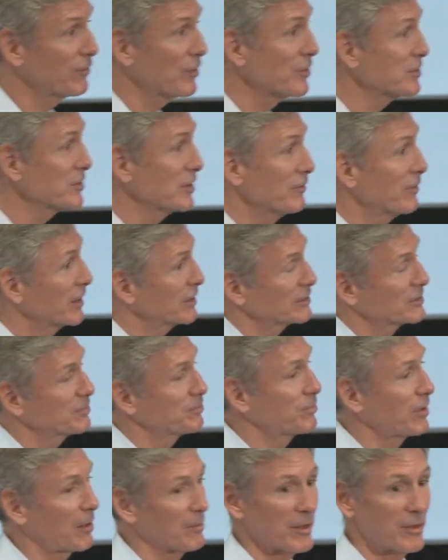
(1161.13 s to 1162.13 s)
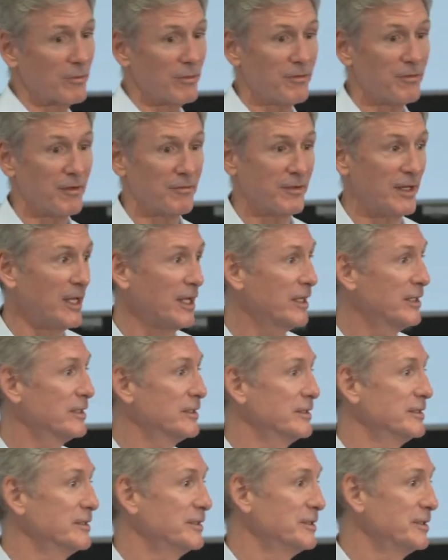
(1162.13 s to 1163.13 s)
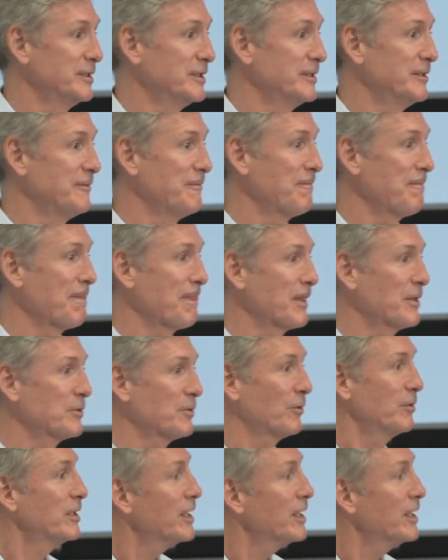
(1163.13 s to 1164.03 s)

version of it is probably 350. So